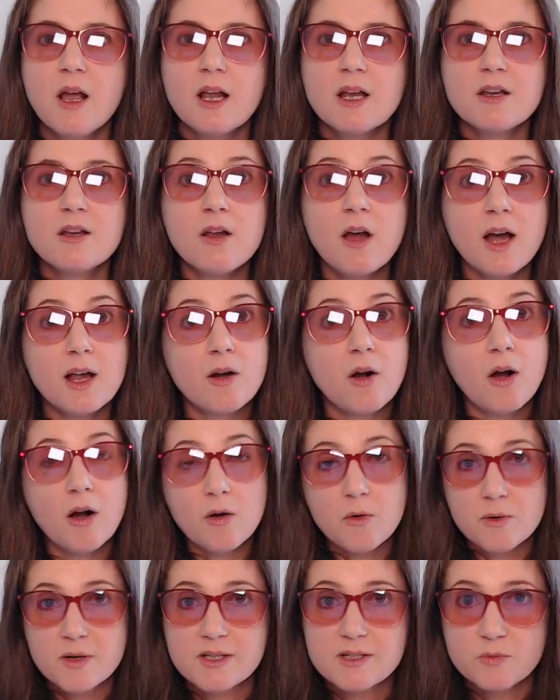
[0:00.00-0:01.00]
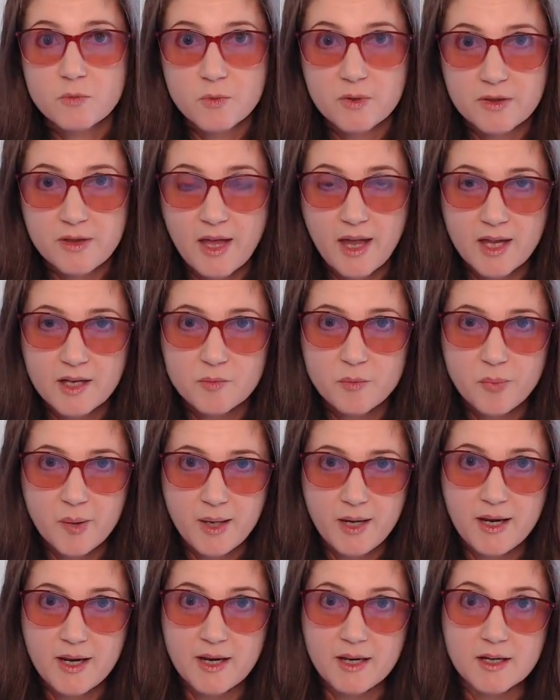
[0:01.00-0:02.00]
not always with head
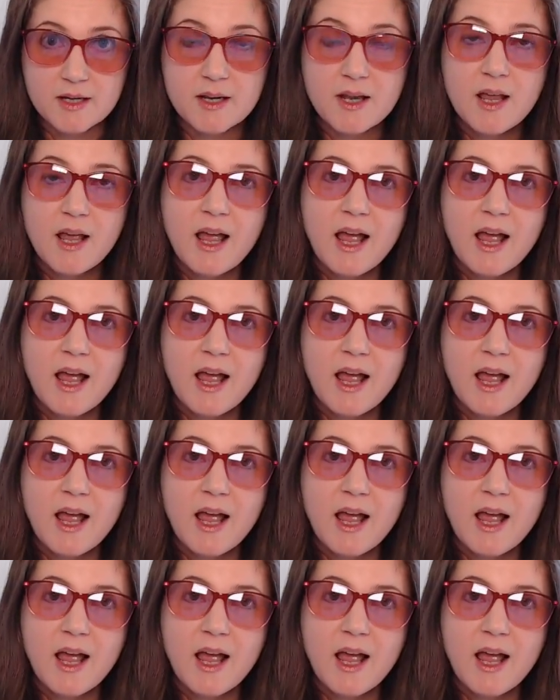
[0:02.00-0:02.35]
pain.